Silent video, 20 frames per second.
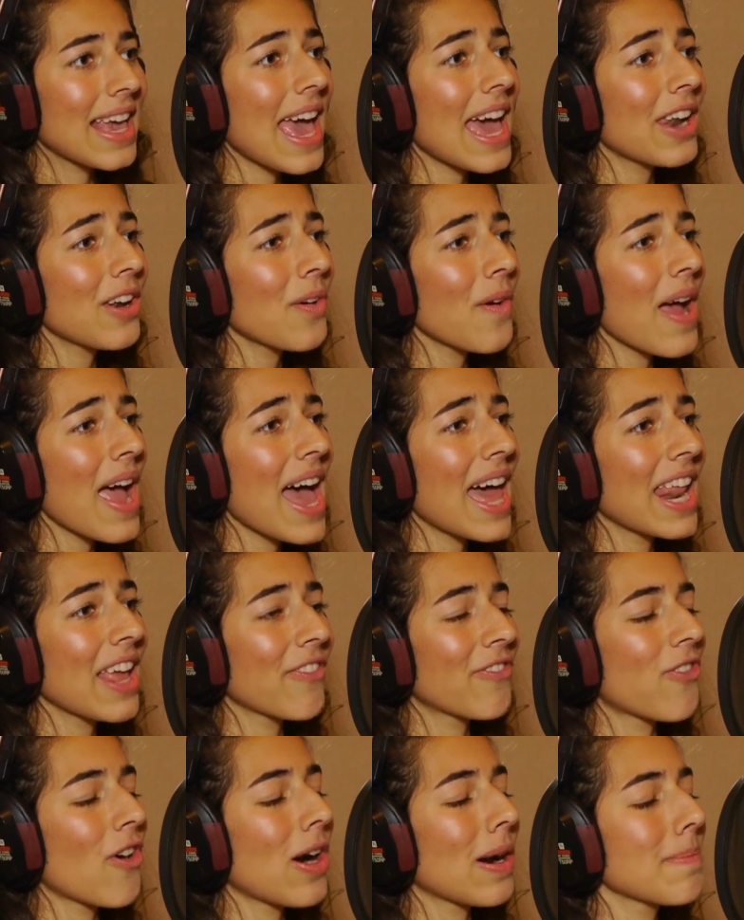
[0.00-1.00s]
Get
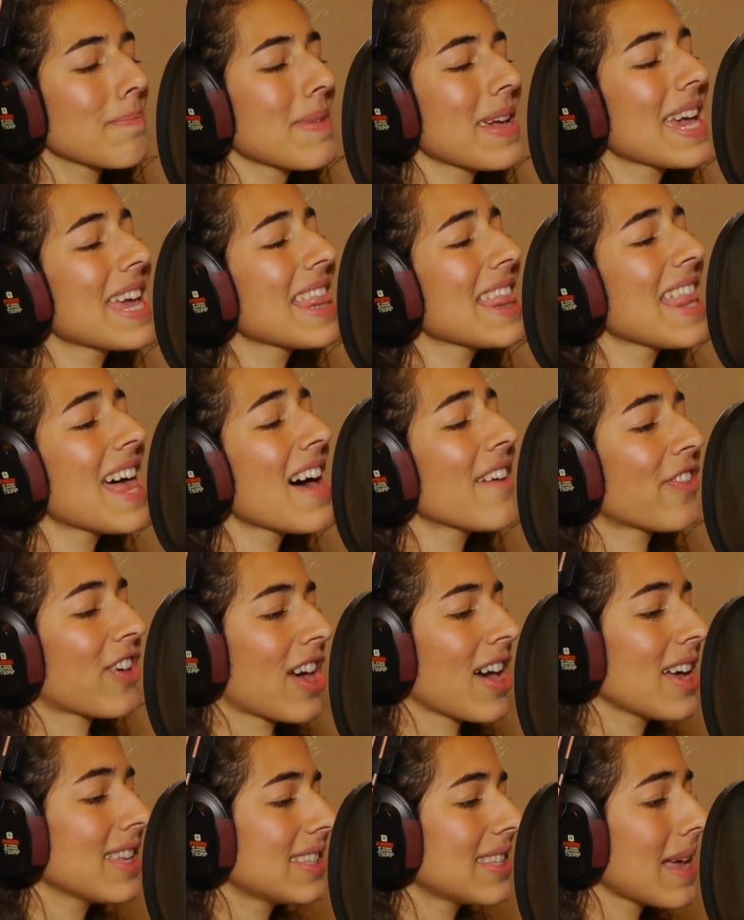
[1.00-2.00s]
ready for me, love,
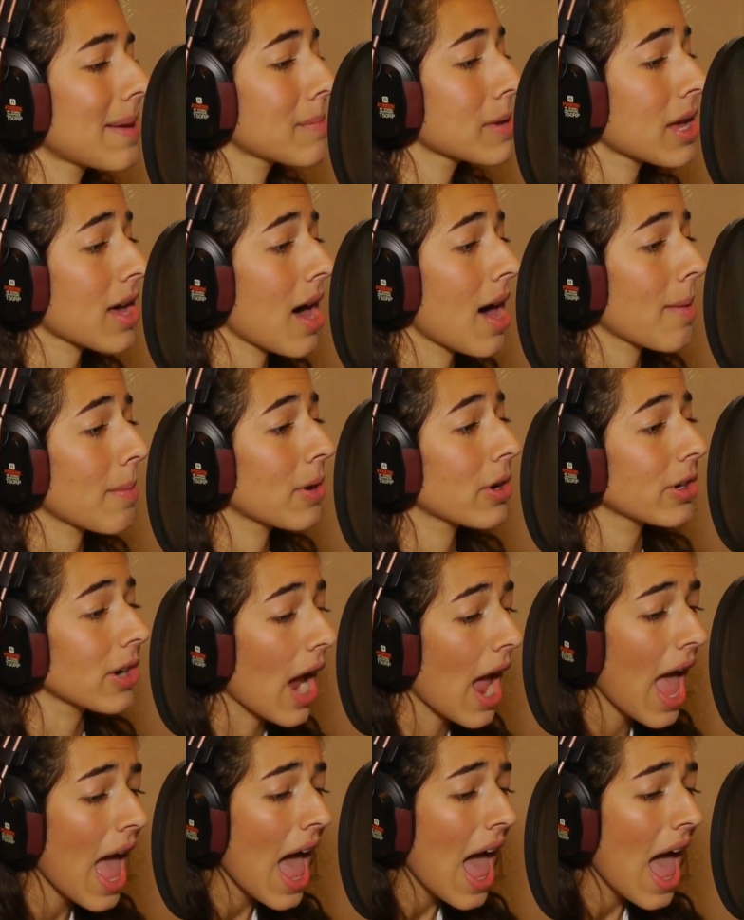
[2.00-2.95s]
cause I'm a comer.